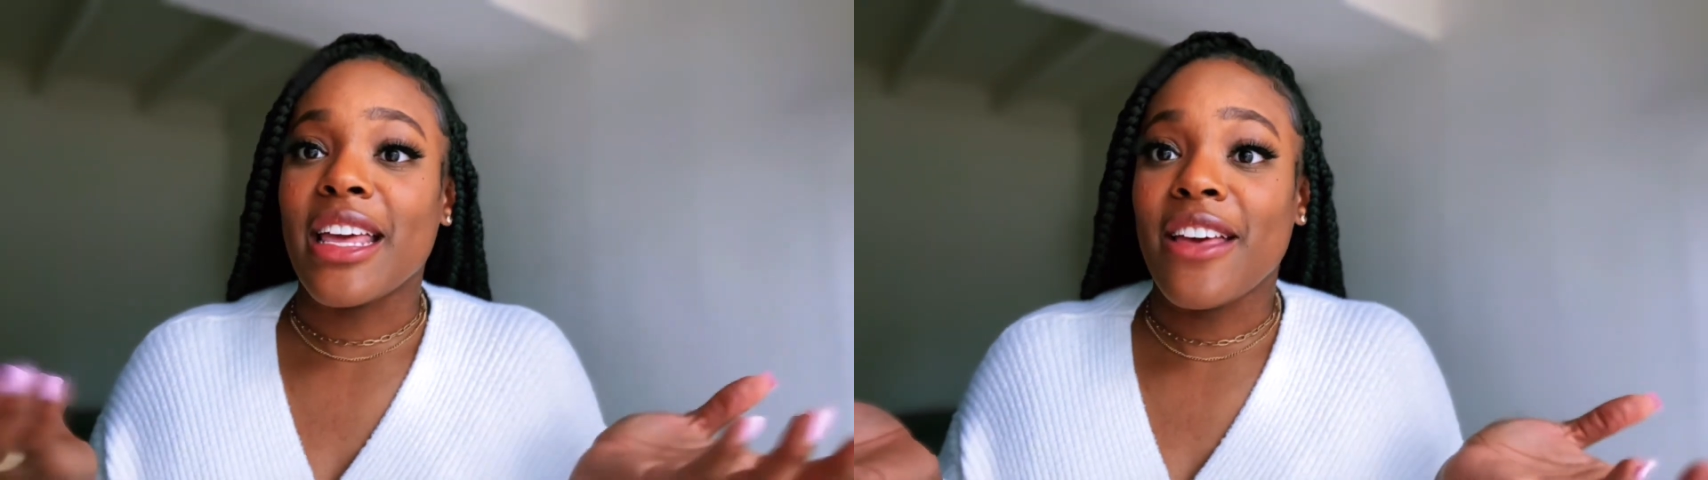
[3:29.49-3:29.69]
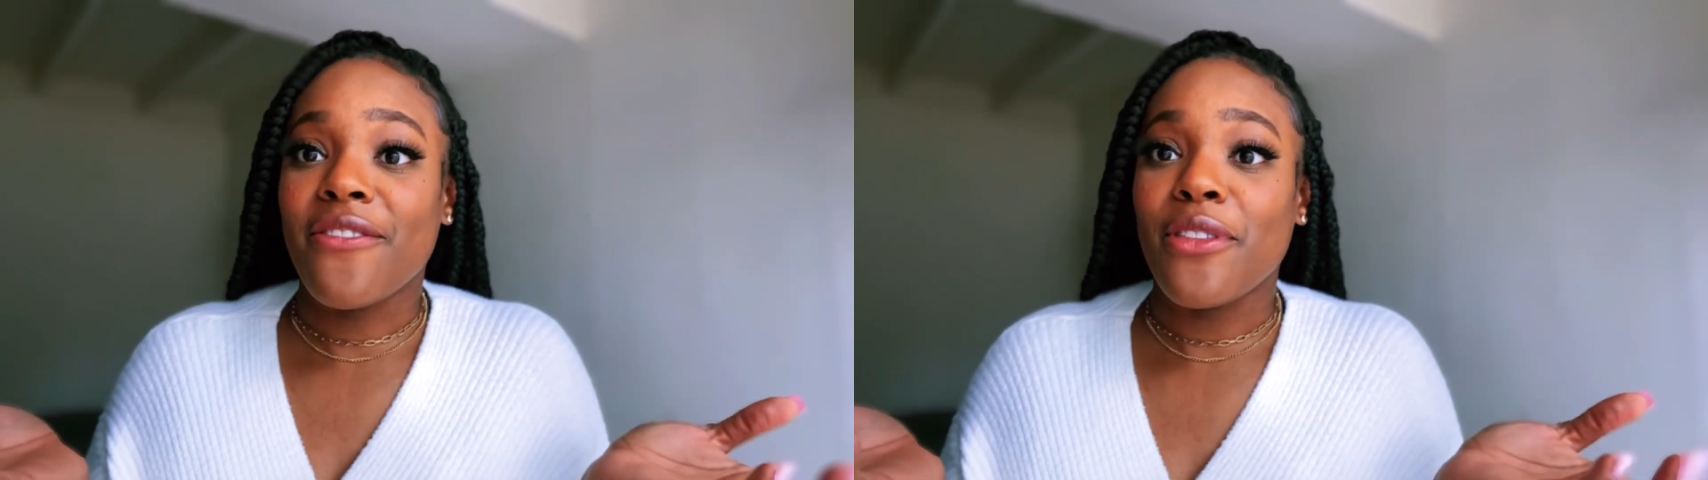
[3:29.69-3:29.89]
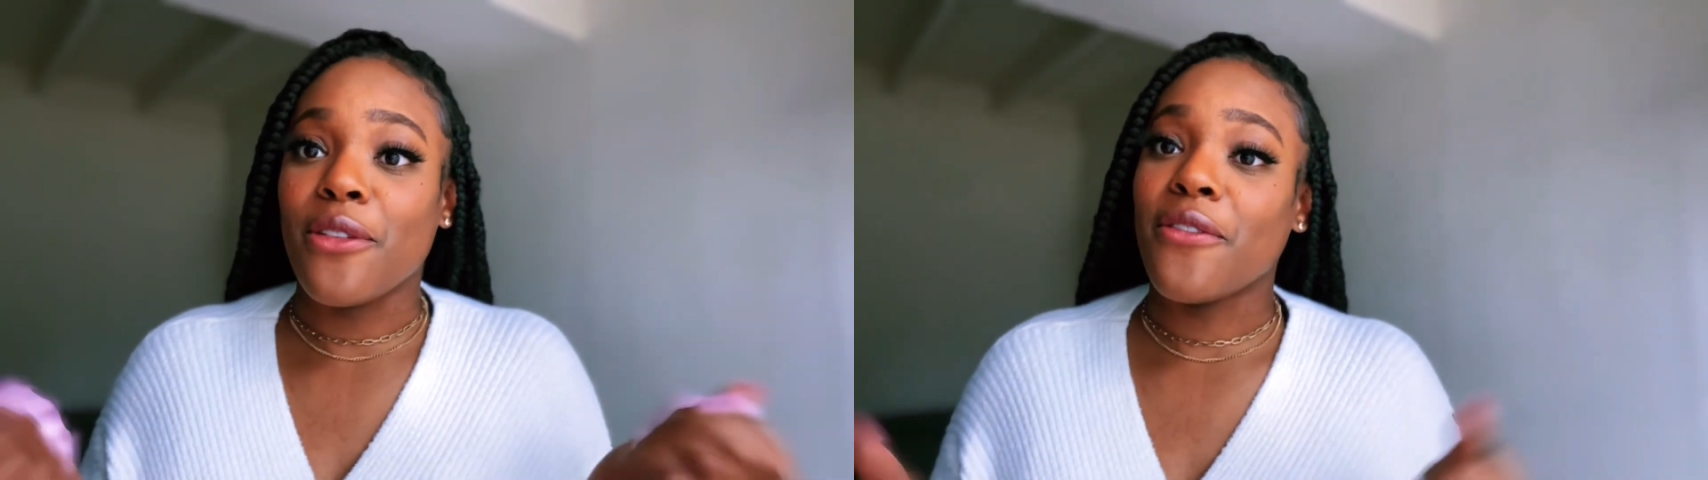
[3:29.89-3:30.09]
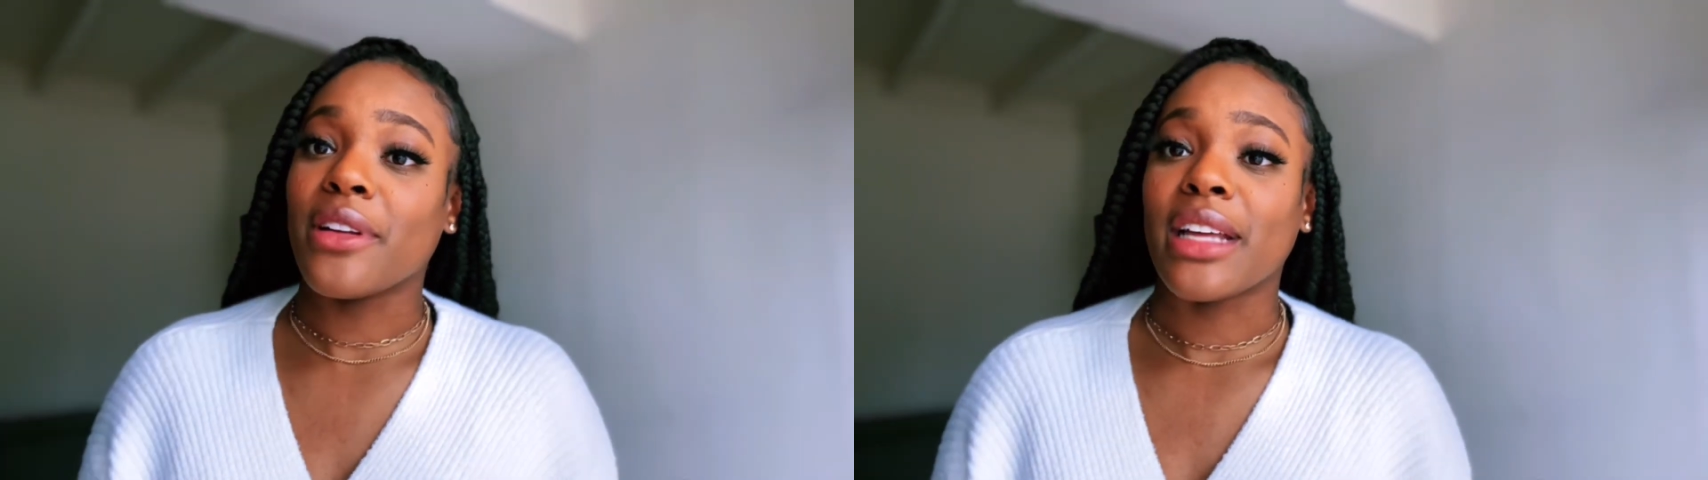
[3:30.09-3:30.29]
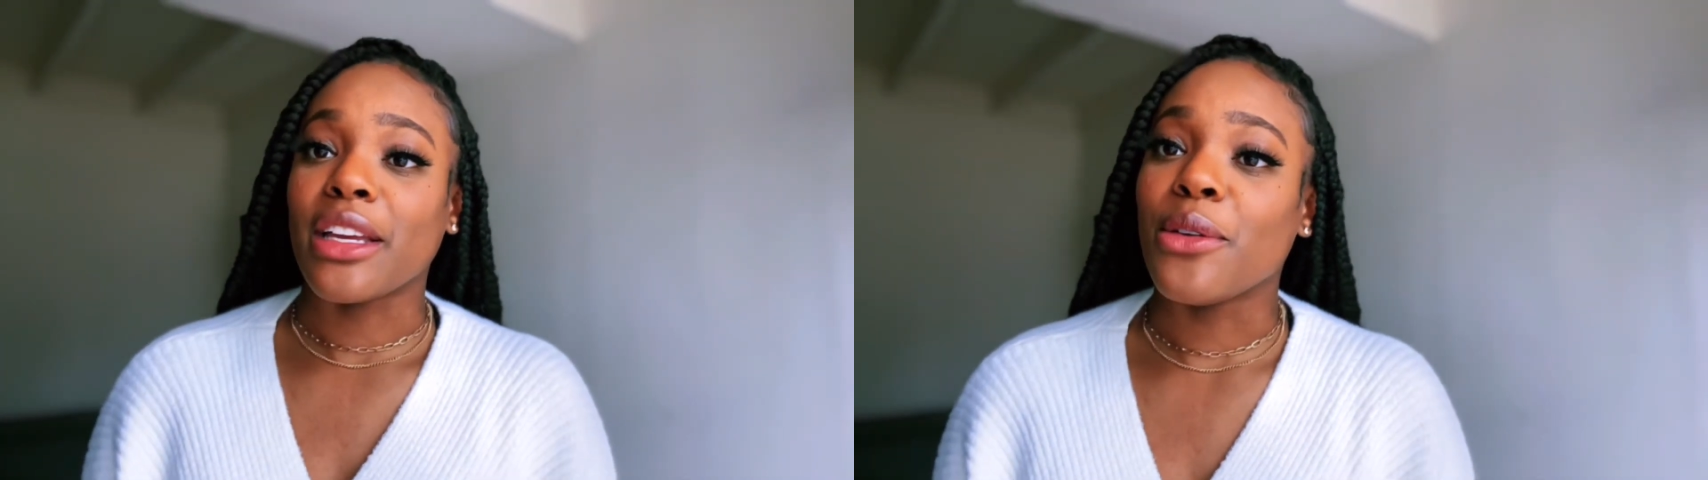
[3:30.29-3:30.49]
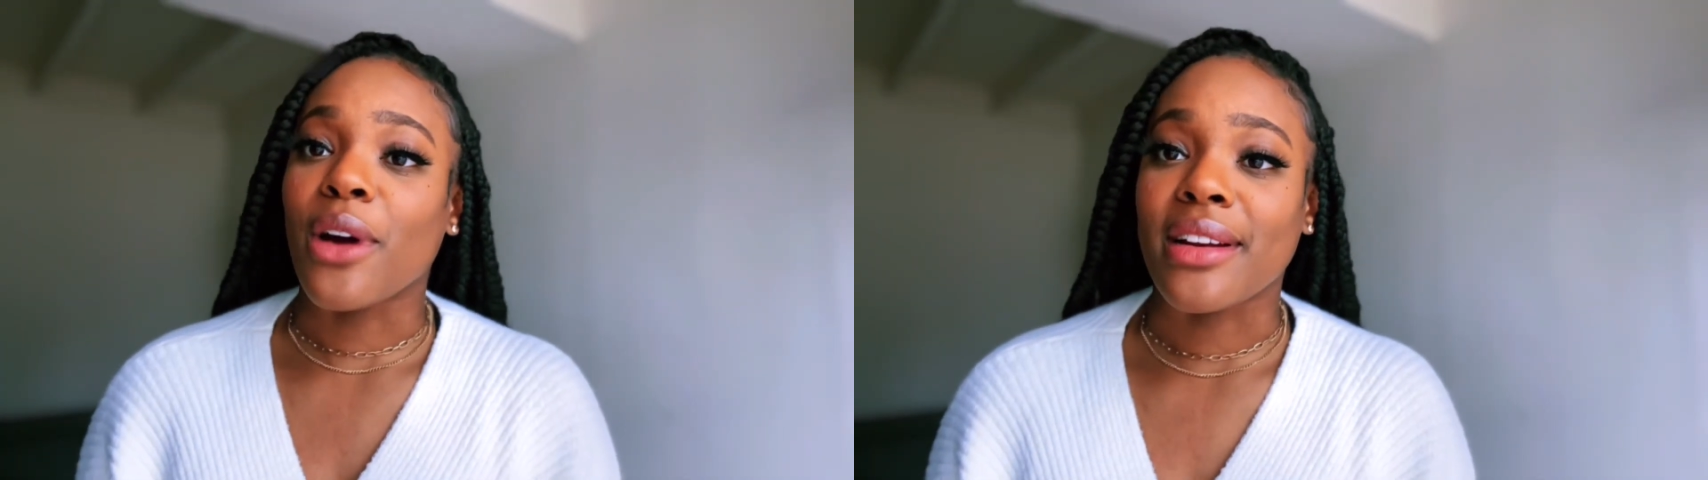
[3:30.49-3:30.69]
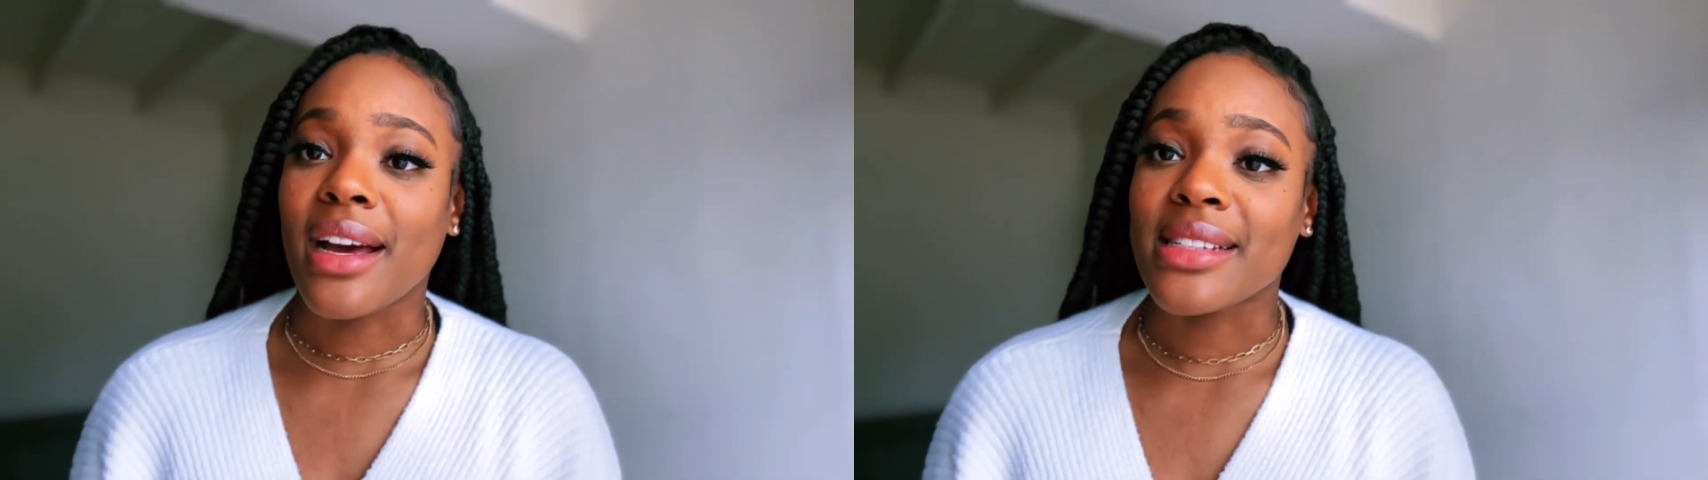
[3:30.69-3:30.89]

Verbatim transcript: if you feel like you are not